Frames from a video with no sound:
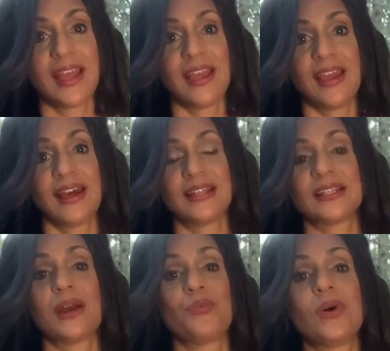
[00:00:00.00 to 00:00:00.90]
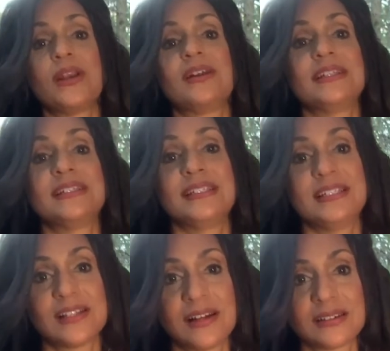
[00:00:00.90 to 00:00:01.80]
And I went on a
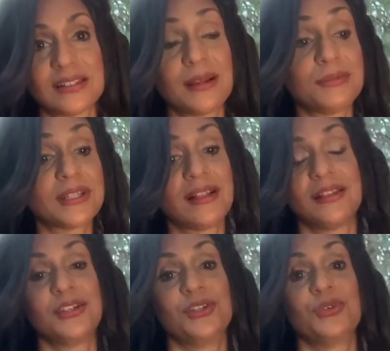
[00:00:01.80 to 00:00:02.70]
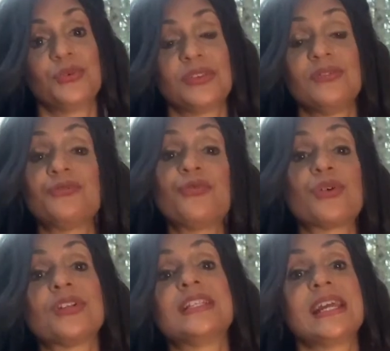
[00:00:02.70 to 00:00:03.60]
detox, and I'm telling you, within
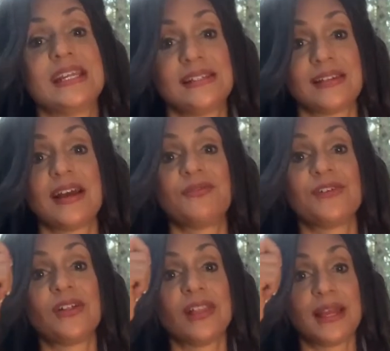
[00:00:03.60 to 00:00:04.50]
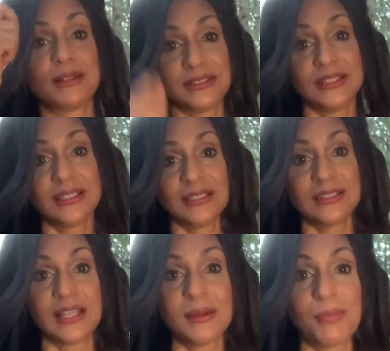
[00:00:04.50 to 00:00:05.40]
4 days, I felt like ding,
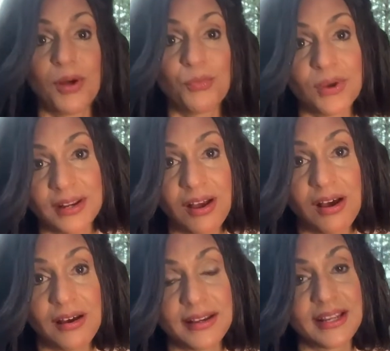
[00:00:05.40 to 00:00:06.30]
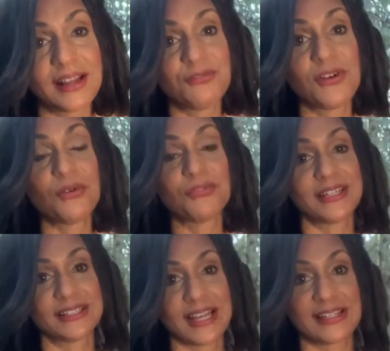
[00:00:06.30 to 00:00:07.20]
light bulb went on, and I felt
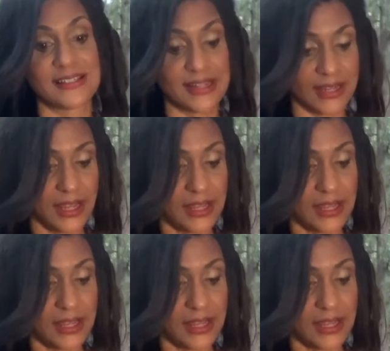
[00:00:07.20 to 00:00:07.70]
fantastic.